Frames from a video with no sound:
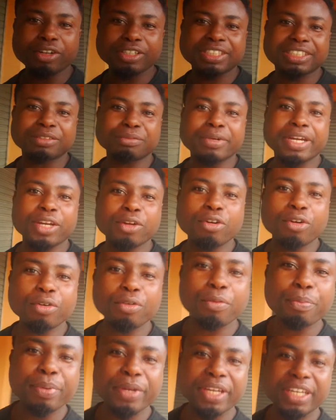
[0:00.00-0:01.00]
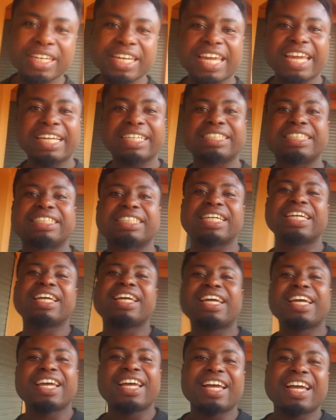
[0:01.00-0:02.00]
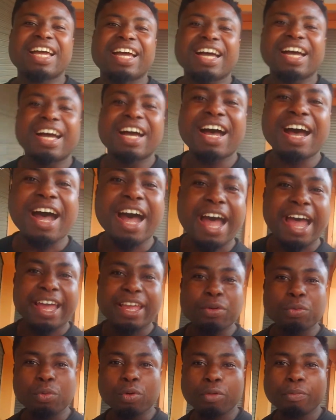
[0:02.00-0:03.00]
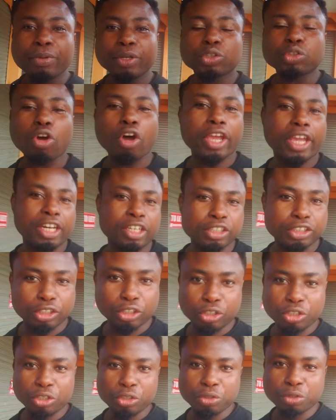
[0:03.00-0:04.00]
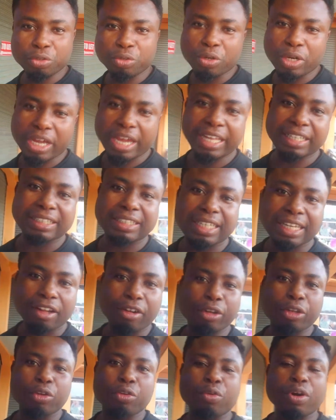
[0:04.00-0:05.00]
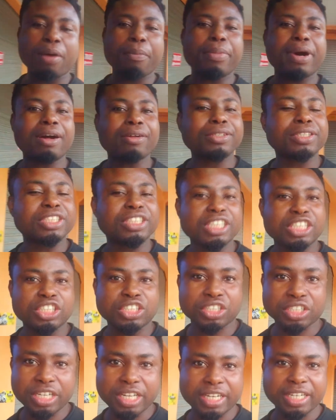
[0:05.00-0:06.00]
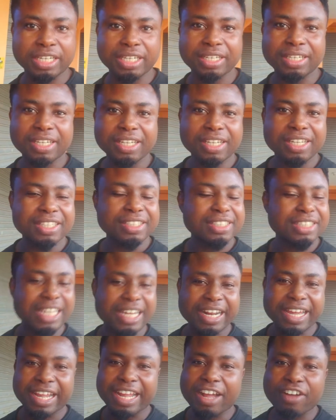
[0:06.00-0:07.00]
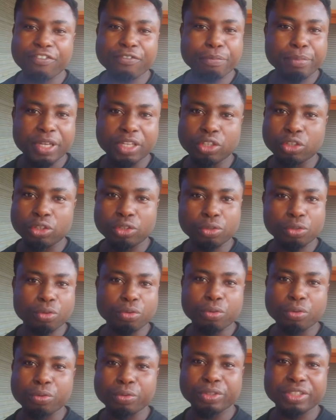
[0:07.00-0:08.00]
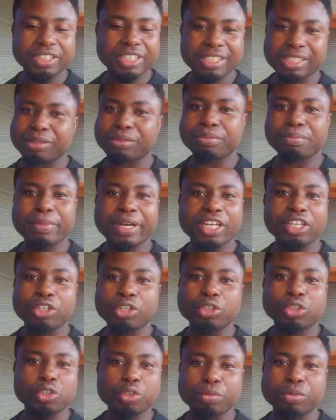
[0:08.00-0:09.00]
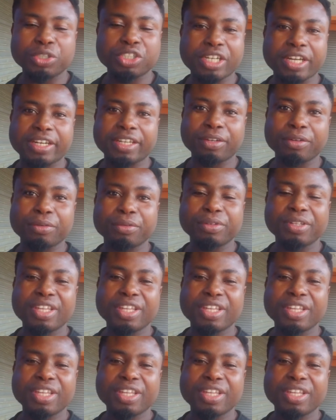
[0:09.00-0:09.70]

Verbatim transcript: gotten my go-go pin, and I will be talking to you and tell you about the journey that I have been through this my YouTube channel.